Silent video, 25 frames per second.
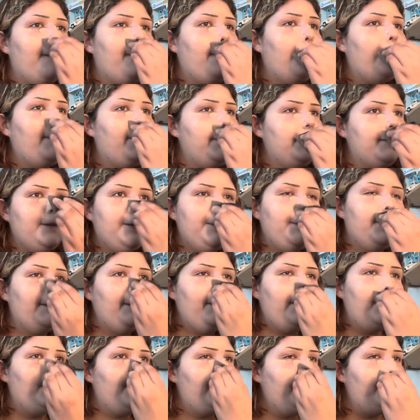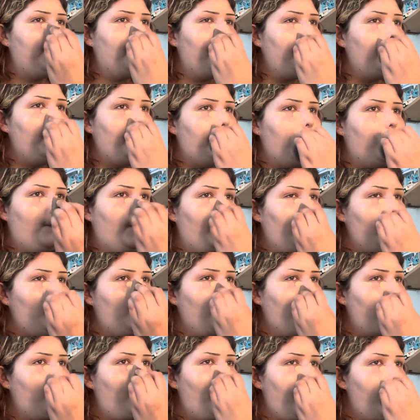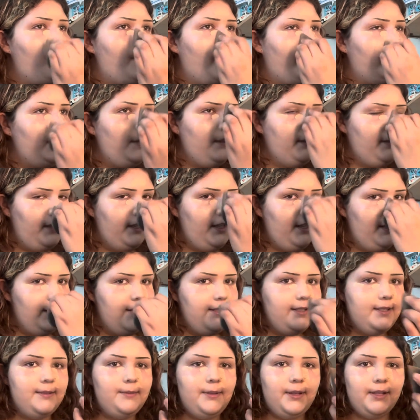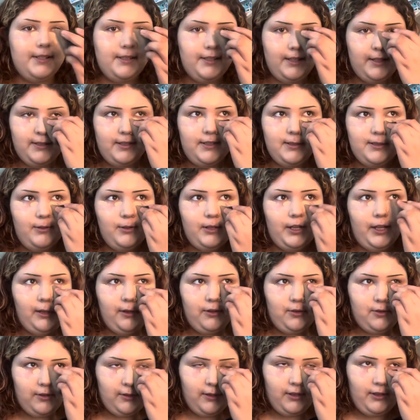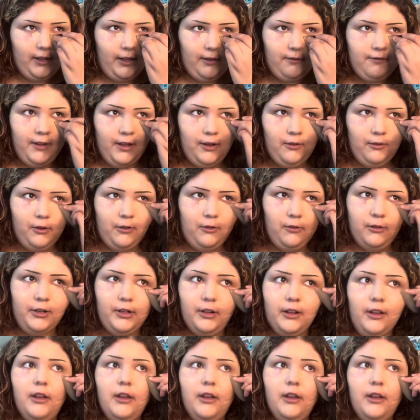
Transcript: This isn't a tutorial. I don't know why I'm acting like it is. It's because this is what I usually like fake record.